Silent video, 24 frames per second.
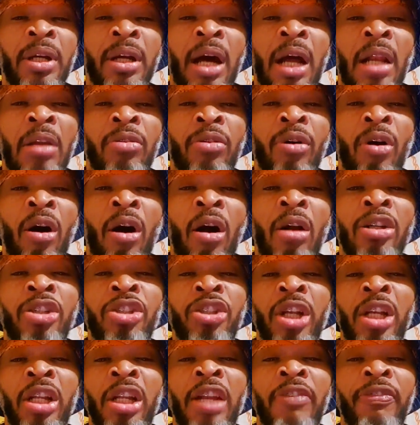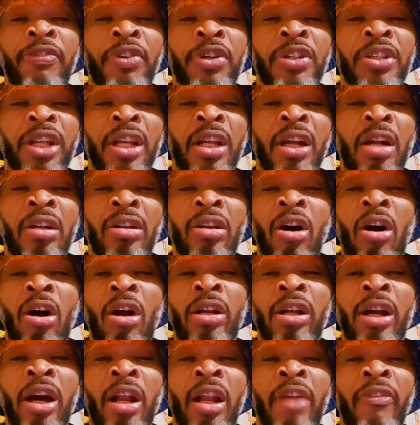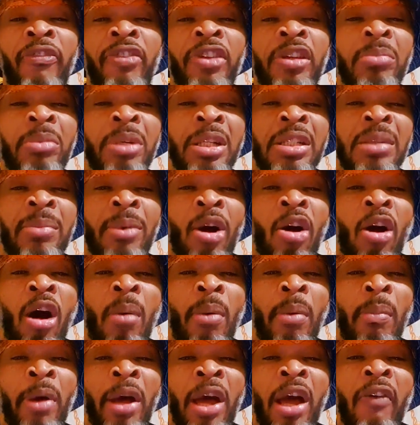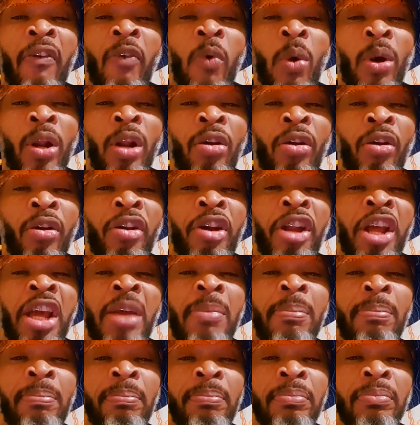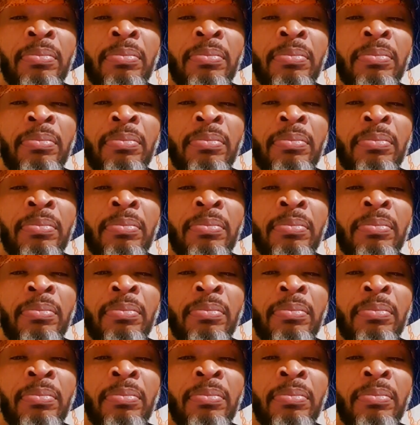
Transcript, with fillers: And to all the Shelly-Ann Fraser and all the other females them. I can't remember everyone on the name.